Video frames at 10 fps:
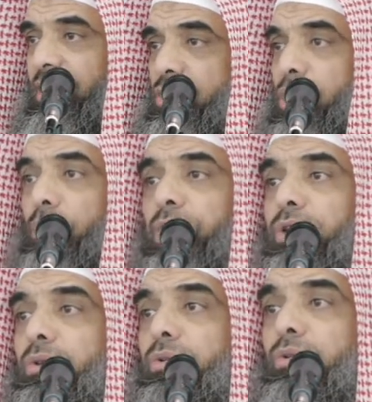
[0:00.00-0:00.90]
So when
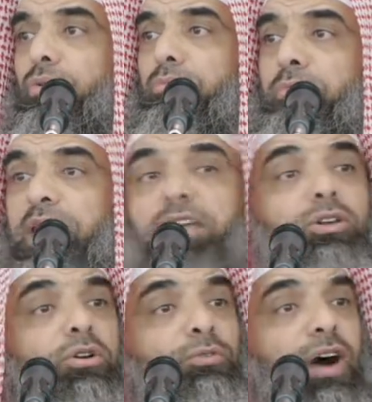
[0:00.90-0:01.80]
you make
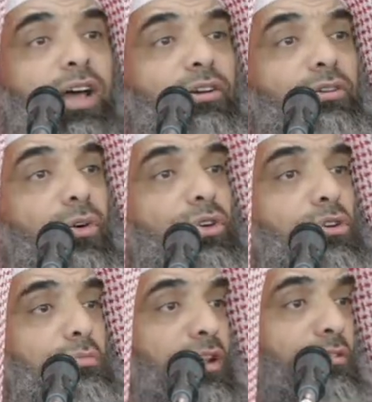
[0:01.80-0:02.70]
your father or
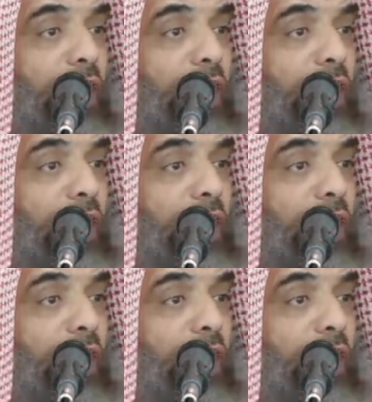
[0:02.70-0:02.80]
your mother